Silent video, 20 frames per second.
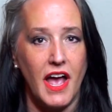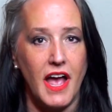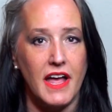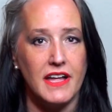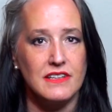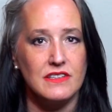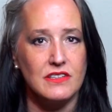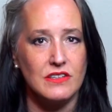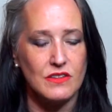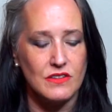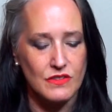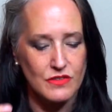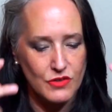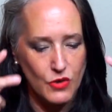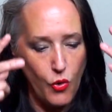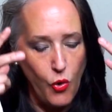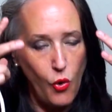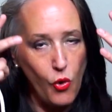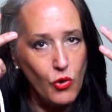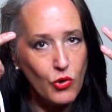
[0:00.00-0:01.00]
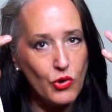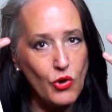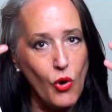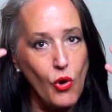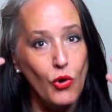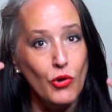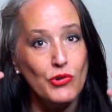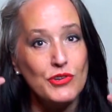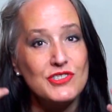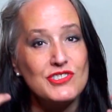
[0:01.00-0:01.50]
And the whole
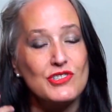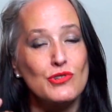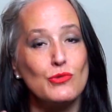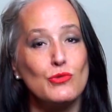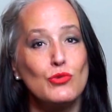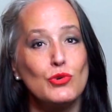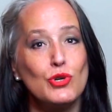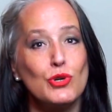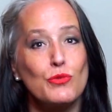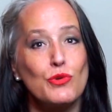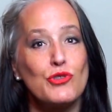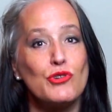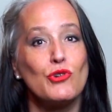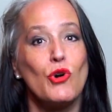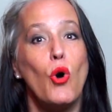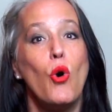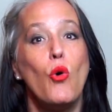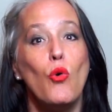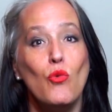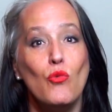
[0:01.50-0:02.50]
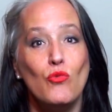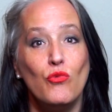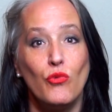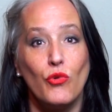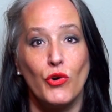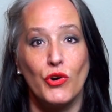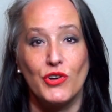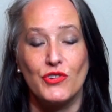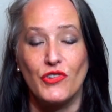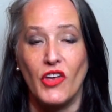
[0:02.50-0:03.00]
goal is to work with your own
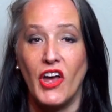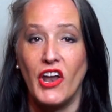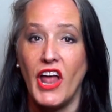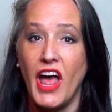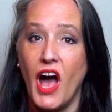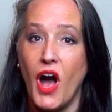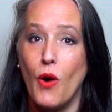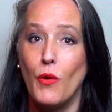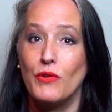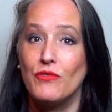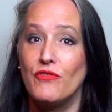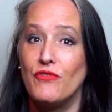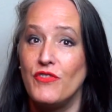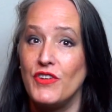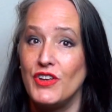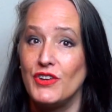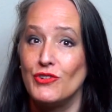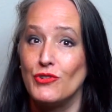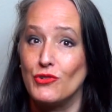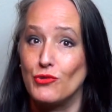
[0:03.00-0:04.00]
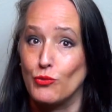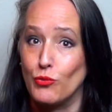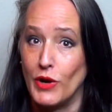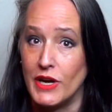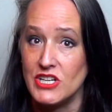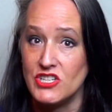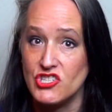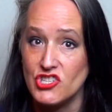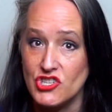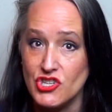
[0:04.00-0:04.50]
voice and how it feels
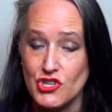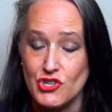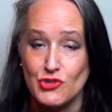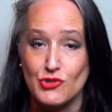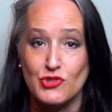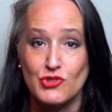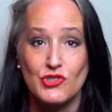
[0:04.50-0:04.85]
right to you.